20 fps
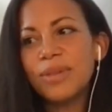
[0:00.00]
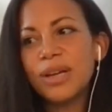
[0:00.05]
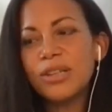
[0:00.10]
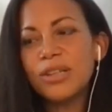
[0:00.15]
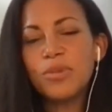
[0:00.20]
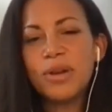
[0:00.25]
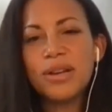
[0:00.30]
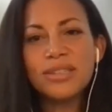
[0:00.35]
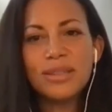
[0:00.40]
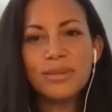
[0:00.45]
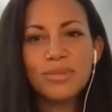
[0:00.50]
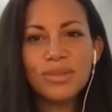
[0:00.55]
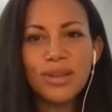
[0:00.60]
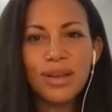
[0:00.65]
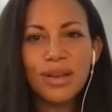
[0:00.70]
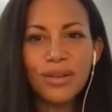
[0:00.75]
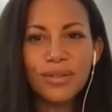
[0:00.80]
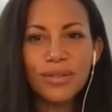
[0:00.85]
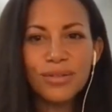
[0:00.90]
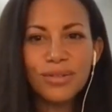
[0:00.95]
express
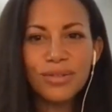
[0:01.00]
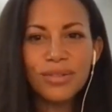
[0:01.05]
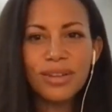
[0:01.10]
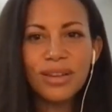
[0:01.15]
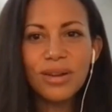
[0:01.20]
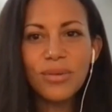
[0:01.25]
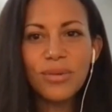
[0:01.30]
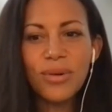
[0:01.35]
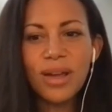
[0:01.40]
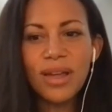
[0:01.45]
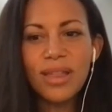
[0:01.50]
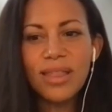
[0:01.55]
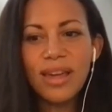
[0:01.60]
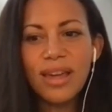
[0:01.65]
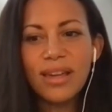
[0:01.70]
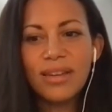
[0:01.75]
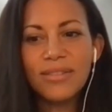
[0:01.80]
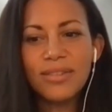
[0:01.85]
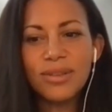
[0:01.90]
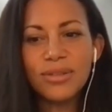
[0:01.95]
themselves in a way
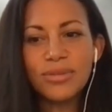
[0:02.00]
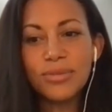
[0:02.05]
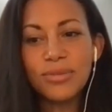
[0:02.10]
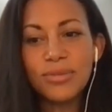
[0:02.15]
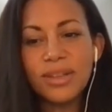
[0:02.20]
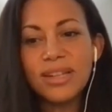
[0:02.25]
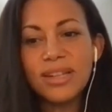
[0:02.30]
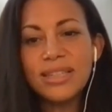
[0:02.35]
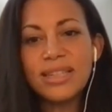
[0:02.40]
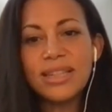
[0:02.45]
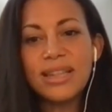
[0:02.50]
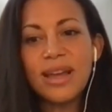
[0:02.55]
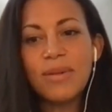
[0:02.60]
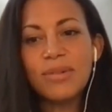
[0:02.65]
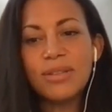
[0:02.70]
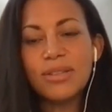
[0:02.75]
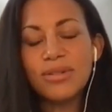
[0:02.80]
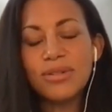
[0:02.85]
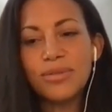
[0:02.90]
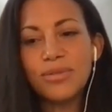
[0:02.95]
that feels fulfilling to them.
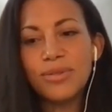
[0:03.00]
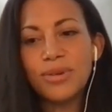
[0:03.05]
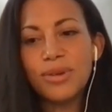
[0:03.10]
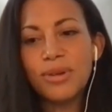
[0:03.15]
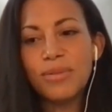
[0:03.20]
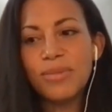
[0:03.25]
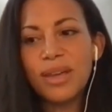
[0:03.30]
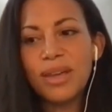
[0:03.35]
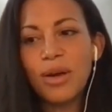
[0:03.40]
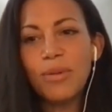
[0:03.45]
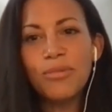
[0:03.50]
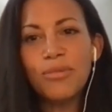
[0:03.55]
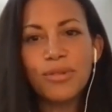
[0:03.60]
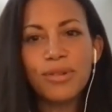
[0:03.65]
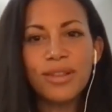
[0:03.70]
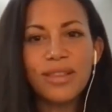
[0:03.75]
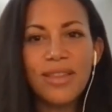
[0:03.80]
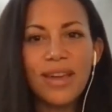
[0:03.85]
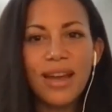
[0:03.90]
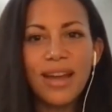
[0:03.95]
And so if you can be
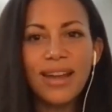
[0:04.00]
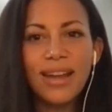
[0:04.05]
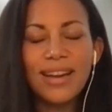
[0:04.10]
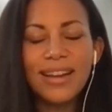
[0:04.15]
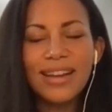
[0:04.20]
helpful in that,